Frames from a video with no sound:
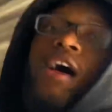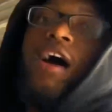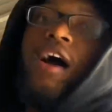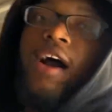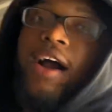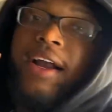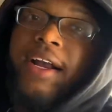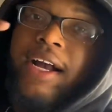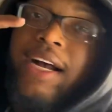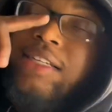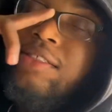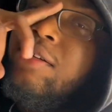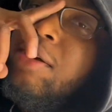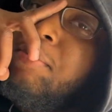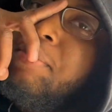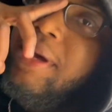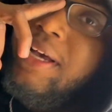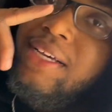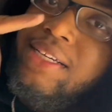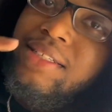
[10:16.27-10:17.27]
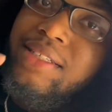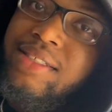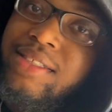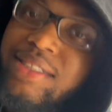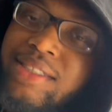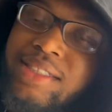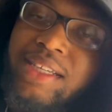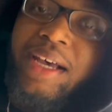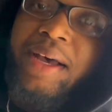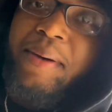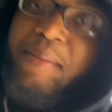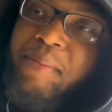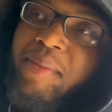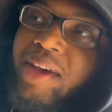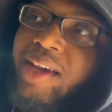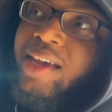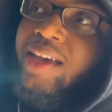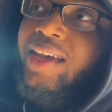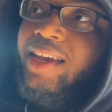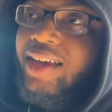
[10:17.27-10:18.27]
All right, guys, I'm back at the shop,
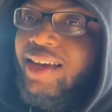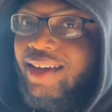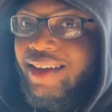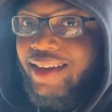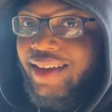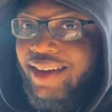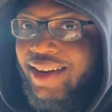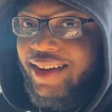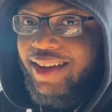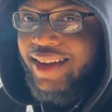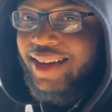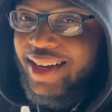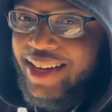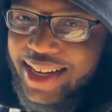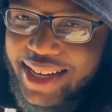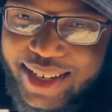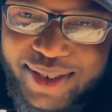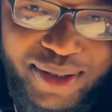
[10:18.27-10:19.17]
man. I